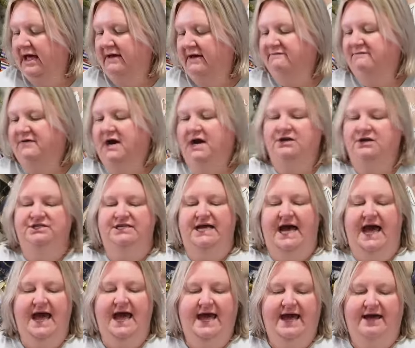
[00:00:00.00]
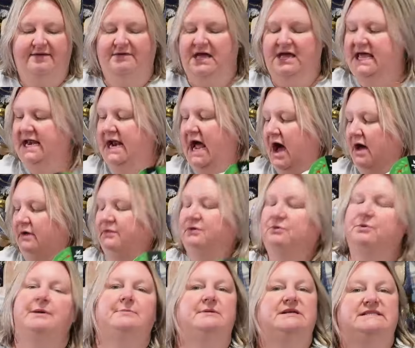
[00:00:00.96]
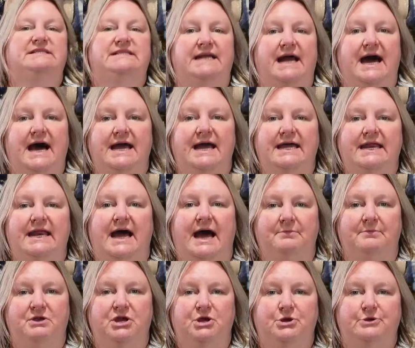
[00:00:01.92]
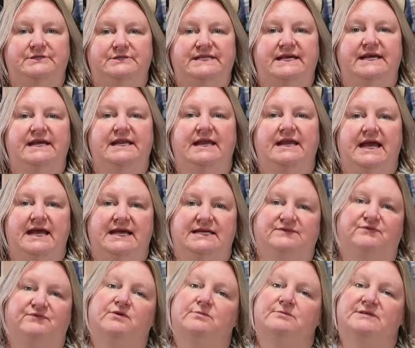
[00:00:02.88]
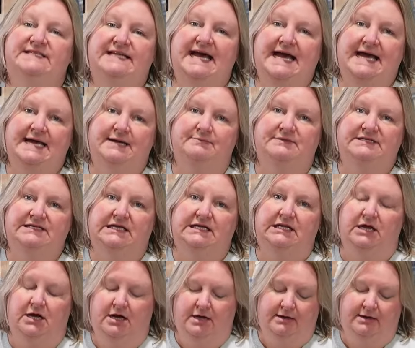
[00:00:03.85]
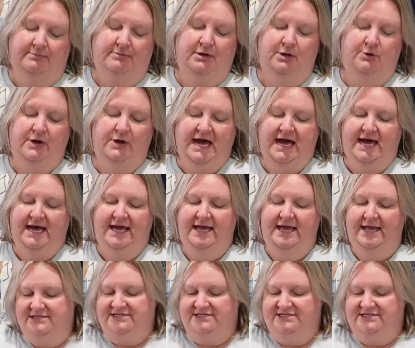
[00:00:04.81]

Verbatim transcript: First I have, and all the ribbon tonight I'm using is from Sam's Club, okay?